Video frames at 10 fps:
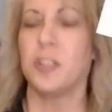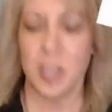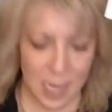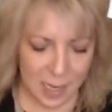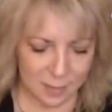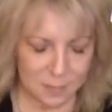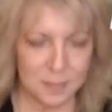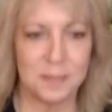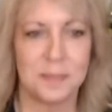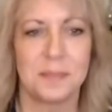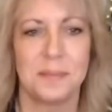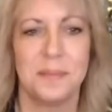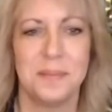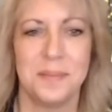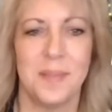Jean?
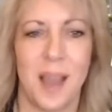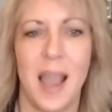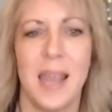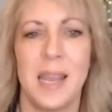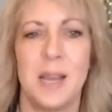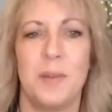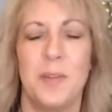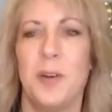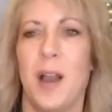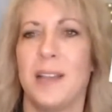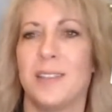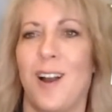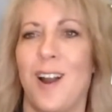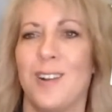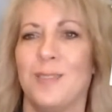I am, if you guys
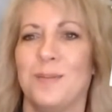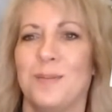are.